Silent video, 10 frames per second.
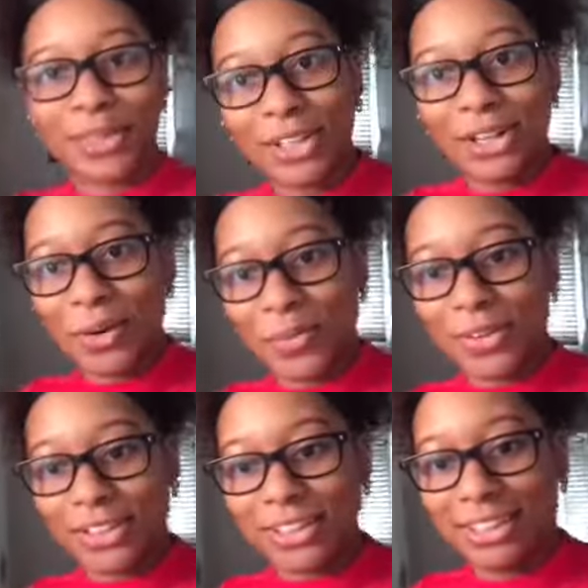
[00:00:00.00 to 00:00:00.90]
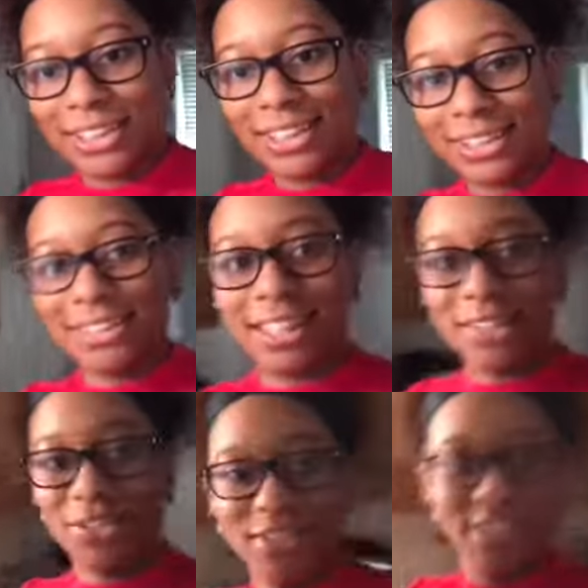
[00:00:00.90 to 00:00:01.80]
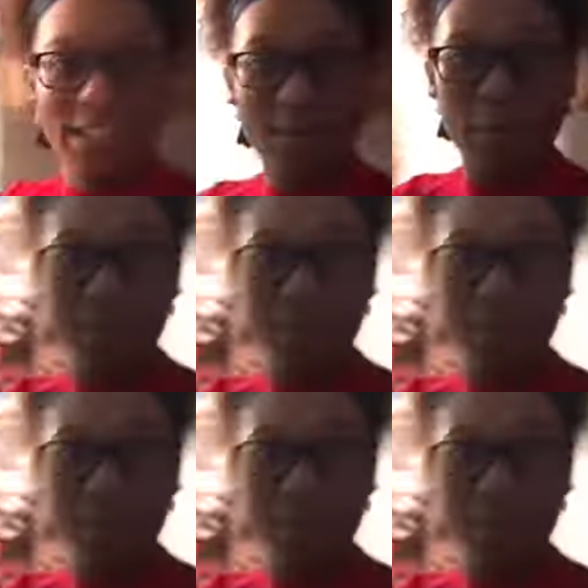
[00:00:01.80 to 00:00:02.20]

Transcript: you know, with this and this, and as you can see, my